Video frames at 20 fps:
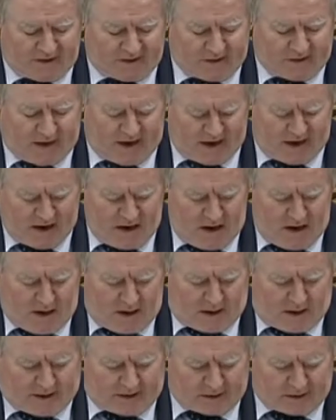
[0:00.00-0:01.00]
a day?
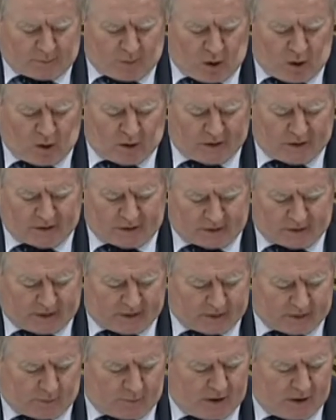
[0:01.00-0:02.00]
It's appalling to
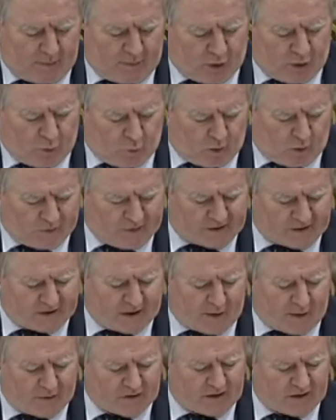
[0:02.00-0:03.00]
think that people who want the
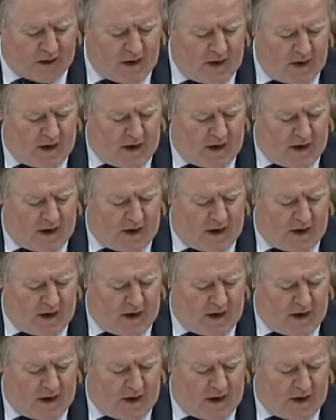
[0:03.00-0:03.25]
service